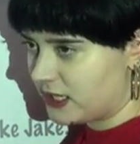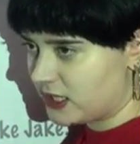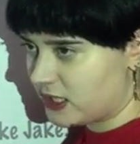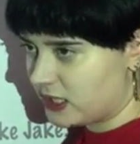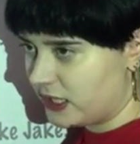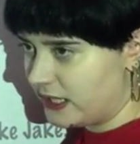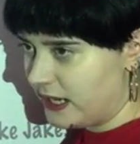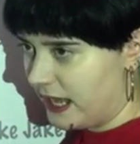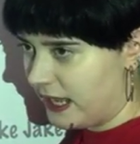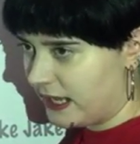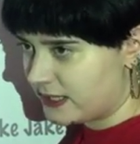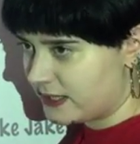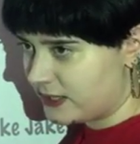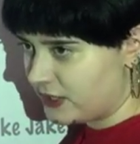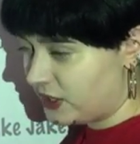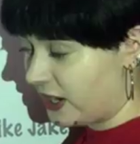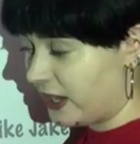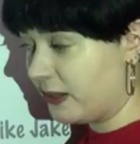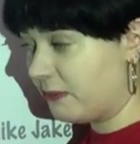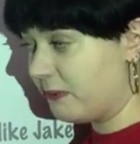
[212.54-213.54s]
actually likes
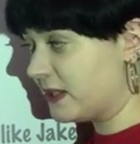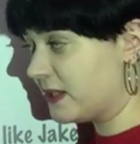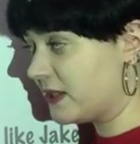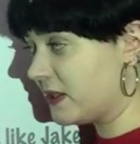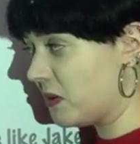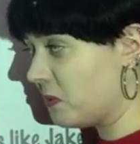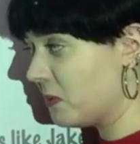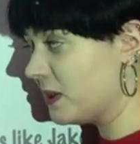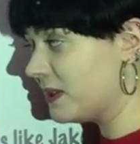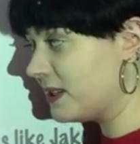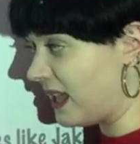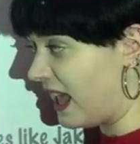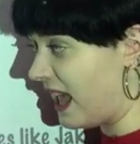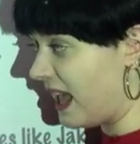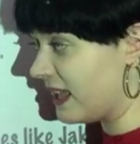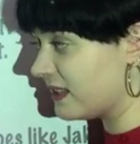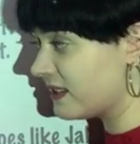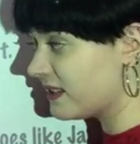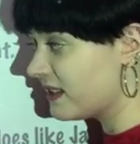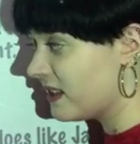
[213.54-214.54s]
Jake, but someone
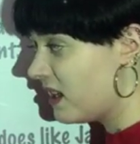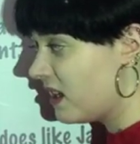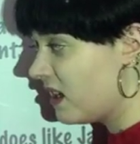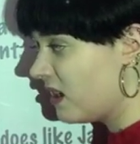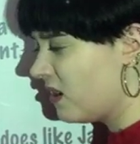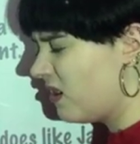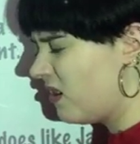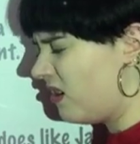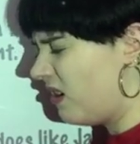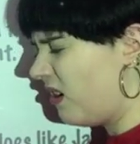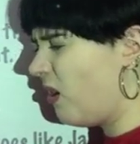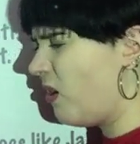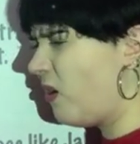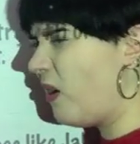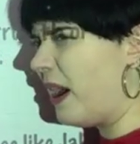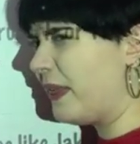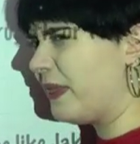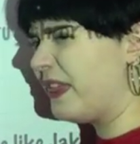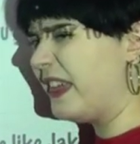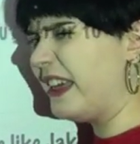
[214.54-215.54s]
says, "Oh,
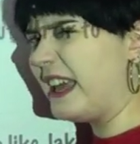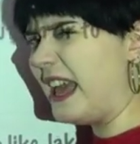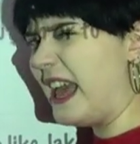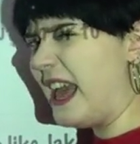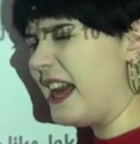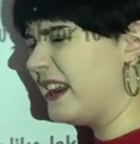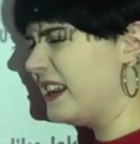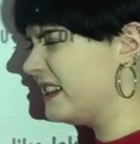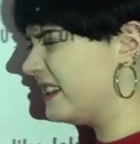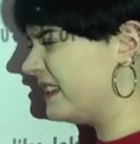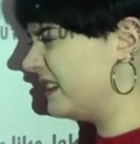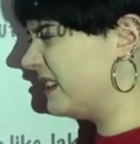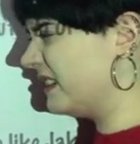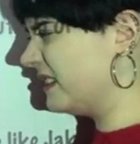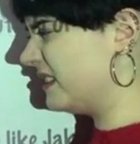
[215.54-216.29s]
I think Anna